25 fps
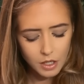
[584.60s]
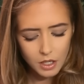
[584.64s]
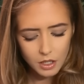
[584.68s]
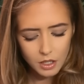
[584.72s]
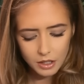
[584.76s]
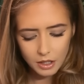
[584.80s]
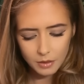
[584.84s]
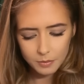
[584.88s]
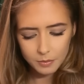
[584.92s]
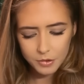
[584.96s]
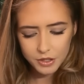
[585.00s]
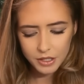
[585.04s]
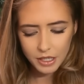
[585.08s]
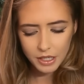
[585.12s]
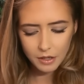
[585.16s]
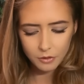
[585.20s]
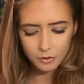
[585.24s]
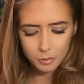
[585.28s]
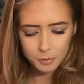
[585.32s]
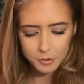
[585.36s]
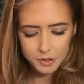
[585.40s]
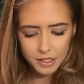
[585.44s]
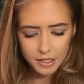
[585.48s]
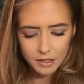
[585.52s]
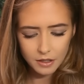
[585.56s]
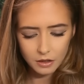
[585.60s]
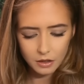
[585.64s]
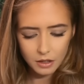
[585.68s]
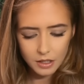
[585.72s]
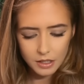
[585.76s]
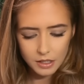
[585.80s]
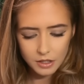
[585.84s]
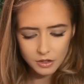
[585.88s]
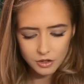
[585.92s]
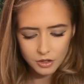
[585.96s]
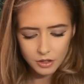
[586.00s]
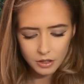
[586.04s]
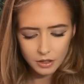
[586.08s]
The Empress can represent
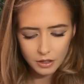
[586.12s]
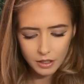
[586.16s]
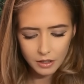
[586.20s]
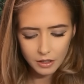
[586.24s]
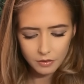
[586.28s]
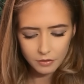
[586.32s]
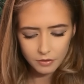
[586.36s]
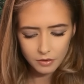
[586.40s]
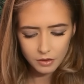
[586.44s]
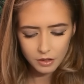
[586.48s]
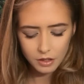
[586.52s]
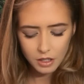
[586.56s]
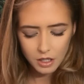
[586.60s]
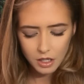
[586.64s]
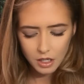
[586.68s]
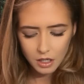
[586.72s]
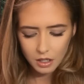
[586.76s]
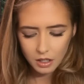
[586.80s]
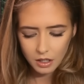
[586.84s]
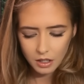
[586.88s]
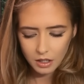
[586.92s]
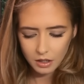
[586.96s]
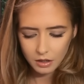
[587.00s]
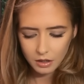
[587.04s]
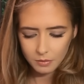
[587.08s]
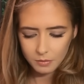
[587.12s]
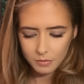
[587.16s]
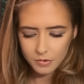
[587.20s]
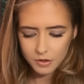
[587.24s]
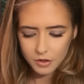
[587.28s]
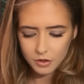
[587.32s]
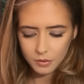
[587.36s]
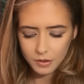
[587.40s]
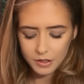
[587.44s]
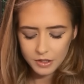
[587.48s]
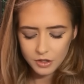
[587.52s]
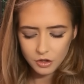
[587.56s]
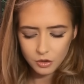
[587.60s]
unconditional love.
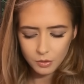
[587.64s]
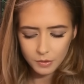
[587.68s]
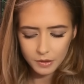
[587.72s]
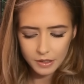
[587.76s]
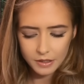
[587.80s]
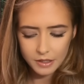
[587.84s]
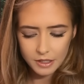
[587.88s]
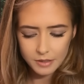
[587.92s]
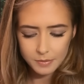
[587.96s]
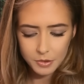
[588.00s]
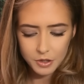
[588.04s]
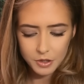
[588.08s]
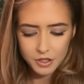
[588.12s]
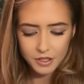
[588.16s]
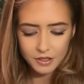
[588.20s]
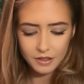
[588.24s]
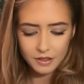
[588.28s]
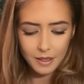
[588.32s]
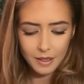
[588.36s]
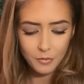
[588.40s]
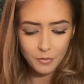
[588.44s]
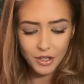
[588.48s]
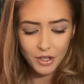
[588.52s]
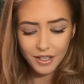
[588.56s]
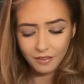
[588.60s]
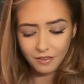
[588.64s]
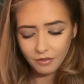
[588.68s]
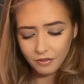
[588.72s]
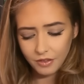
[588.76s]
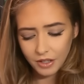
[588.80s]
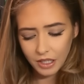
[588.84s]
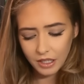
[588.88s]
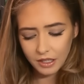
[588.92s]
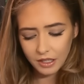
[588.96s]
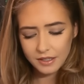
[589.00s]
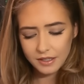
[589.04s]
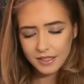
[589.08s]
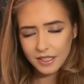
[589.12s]
So it is showing that this person, I'm reading
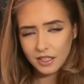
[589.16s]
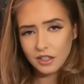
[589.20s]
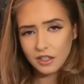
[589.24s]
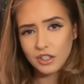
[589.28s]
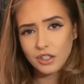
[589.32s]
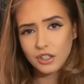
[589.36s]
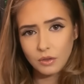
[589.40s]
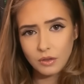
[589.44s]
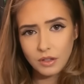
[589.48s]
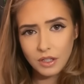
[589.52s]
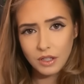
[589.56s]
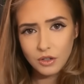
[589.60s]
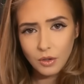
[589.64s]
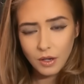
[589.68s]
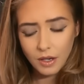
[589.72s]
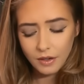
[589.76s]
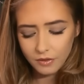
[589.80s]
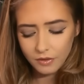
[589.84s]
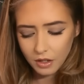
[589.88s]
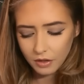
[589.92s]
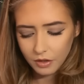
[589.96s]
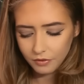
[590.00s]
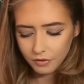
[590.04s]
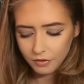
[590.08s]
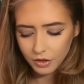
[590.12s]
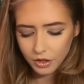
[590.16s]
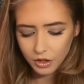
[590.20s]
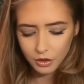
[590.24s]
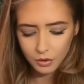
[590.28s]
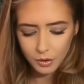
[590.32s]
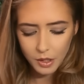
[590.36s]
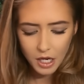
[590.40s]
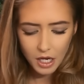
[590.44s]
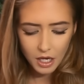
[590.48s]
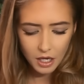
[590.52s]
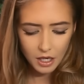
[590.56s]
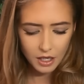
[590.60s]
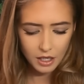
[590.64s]
feelings here, so they do have love for you.